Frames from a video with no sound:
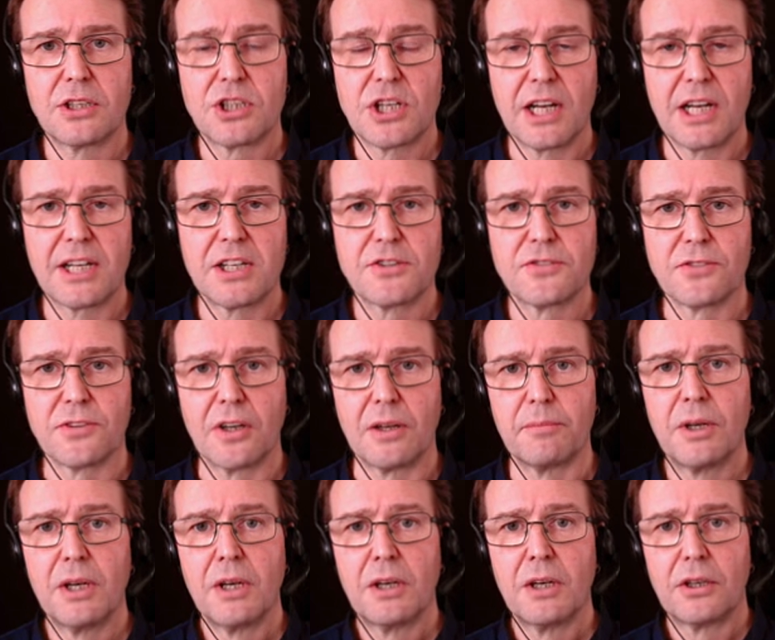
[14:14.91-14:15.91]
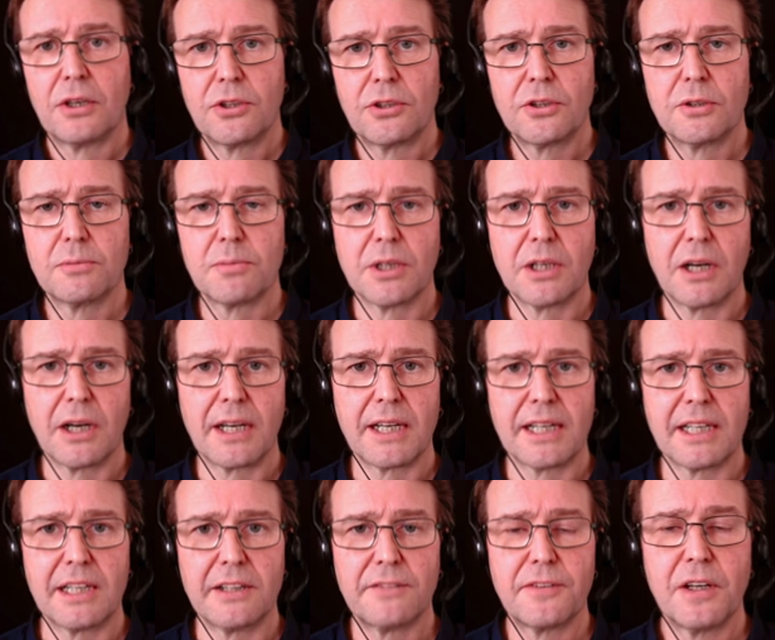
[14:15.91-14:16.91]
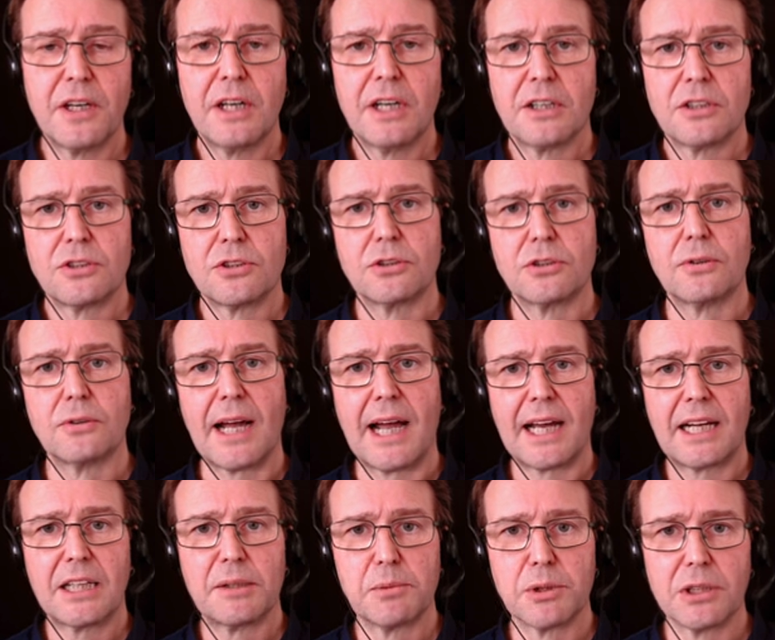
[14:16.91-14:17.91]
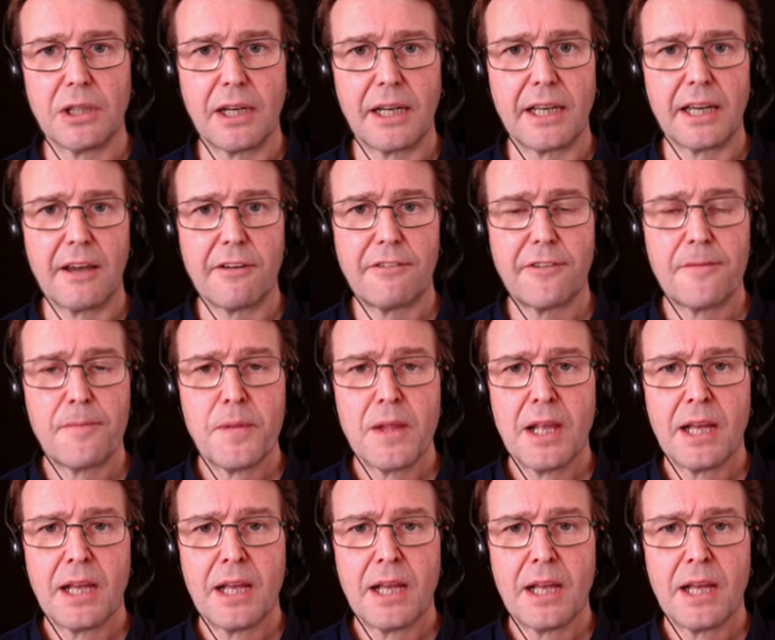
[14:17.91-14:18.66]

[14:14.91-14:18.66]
change from human IAF to animal IAF.